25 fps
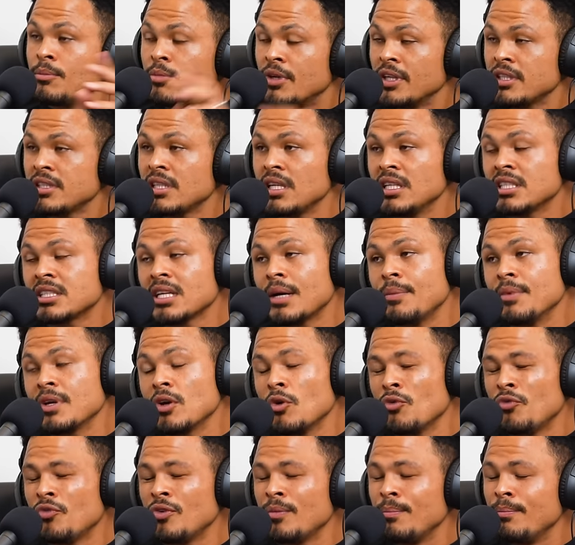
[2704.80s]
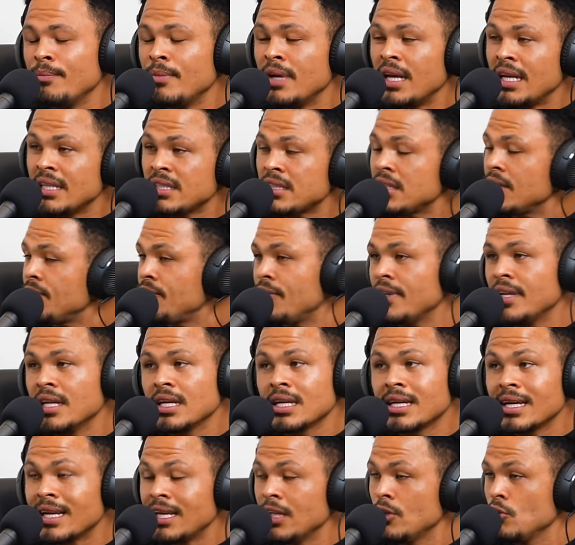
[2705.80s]
Bristol is coming off a massive and a
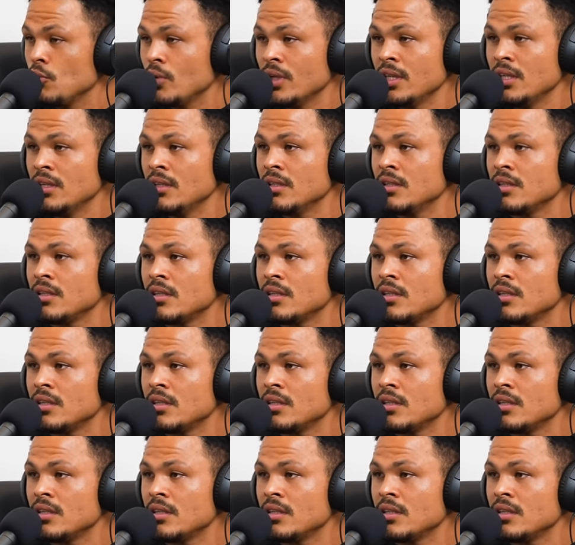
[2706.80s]
great win.